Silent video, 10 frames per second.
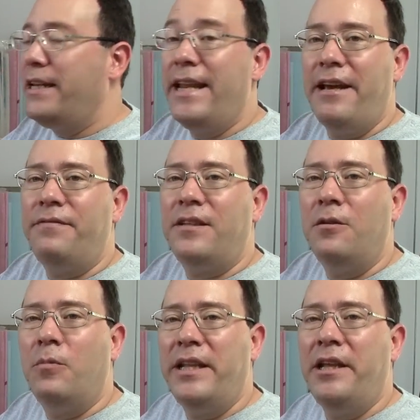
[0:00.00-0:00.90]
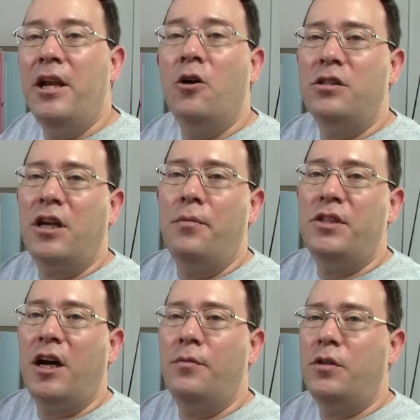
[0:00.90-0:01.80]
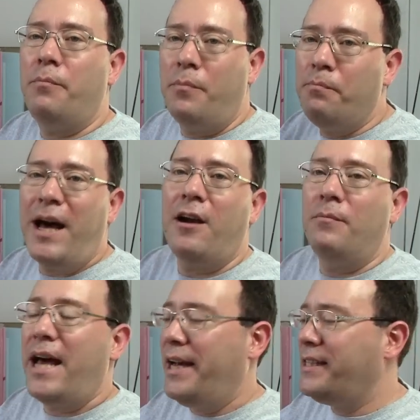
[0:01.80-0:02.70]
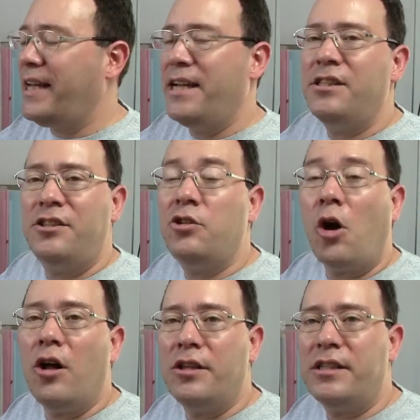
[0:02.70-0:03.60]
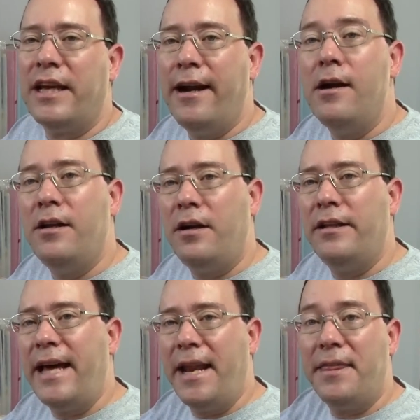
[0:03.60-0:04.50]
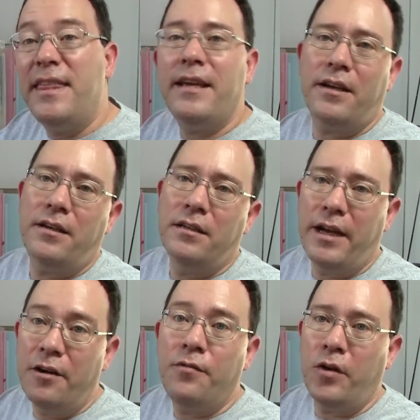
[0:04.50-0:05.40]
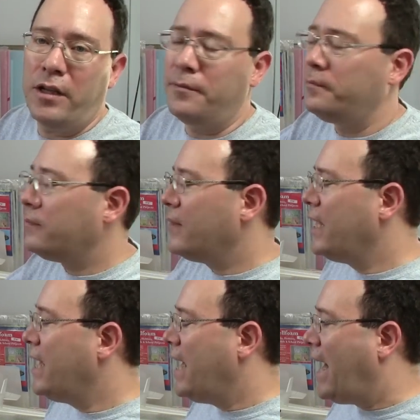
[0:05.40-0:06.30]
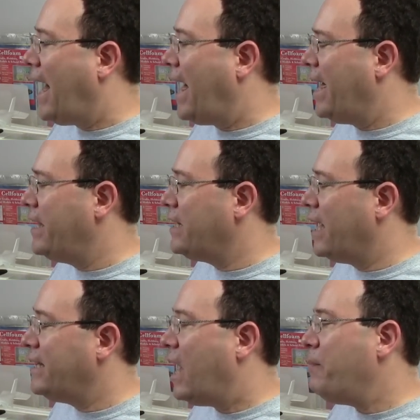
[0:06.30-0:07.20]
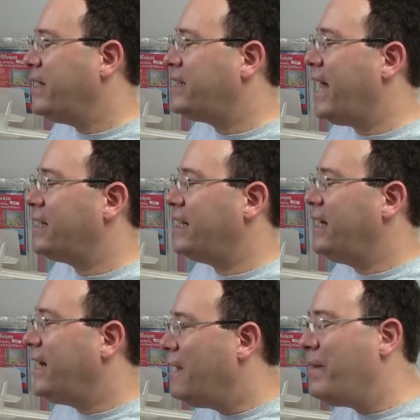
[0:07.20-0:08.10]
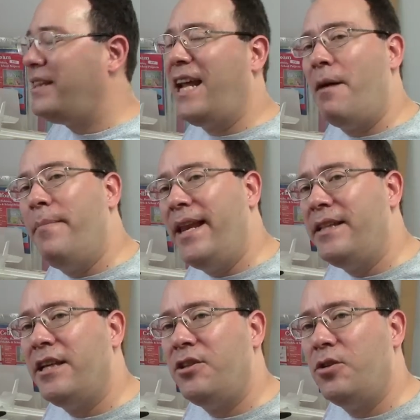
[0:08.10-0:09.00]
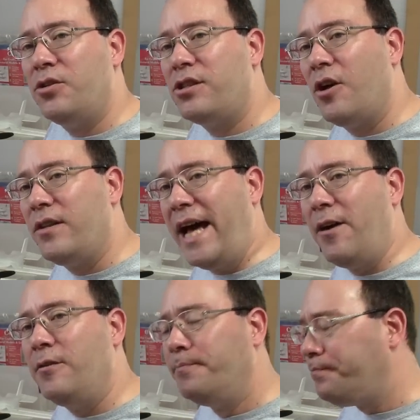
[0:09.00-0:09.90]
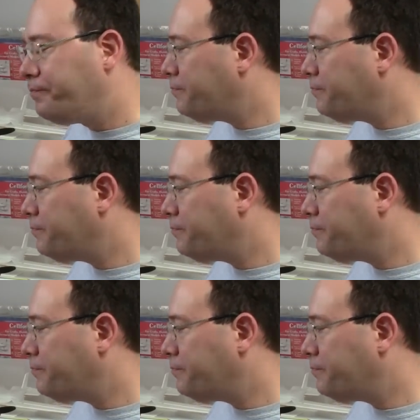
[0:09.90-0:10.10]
lift when the nose comes up. So bottom line is that it stalls earlier than a thicker airfoil. And, and that means it has a limited ability to slow down.